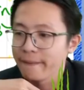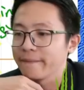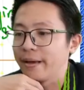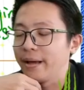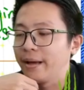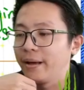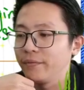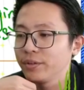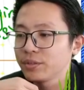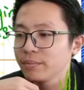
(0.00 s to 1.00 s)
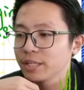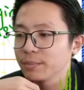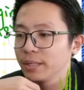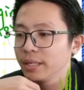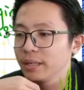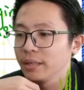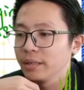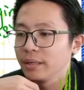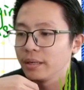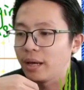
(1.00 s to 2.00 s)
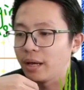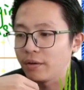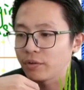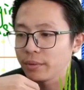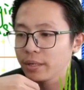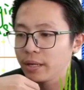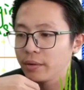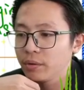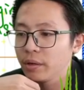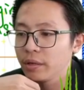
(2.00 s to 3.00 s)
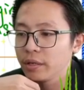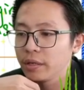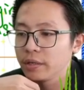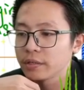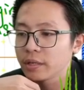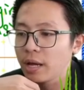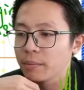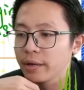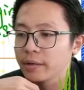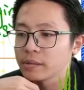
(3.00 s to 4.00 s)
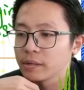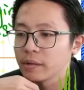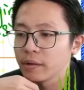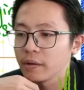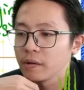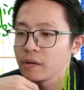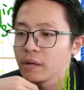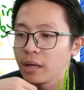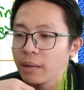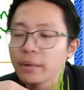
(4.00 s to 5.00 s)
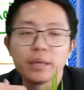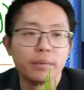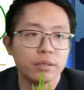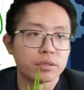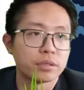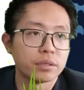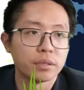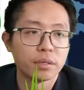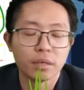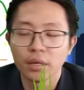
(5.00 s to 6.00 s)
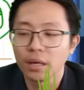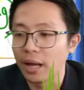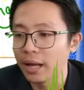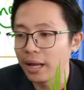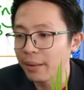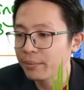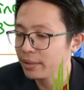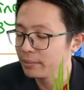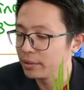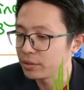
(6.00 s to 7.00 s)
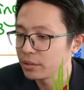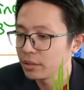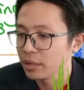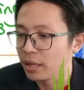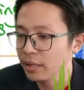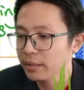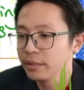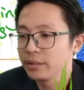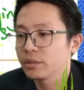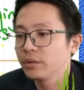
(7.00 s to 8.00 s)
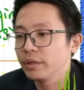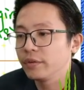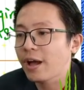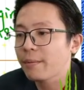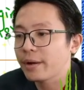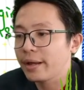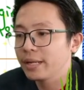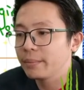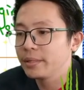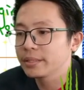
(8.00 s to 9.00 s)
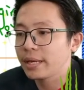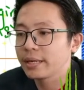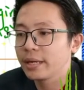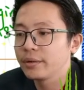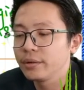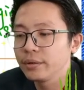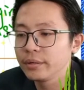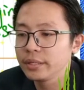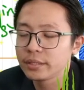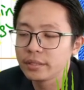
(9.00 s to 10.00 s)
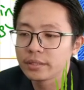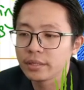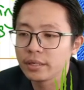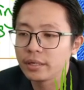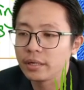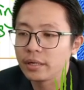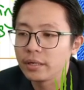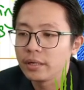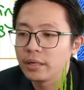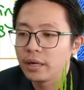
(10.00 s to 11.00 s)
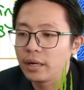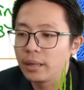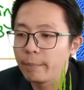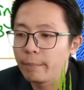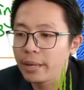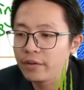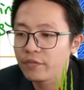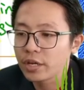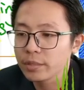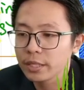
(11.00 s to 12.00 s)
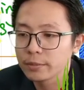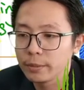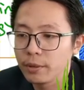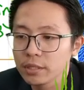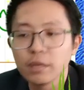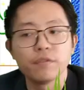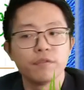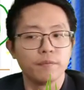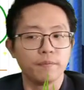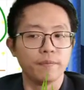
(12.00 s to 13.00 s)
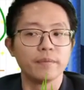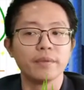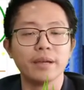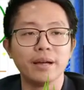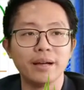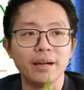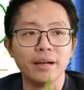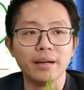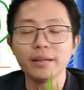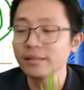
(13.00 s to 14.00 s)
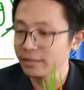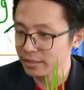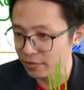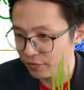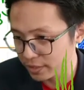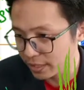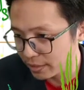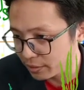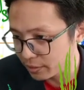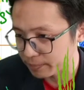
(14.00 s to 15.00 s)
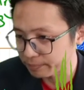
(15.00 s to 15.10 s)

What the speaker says: Virtual must be from here. I know it is upright image. Upright image. So if upright, that means I can know this is magnification must be positive. Yeah, this is the first thing I know.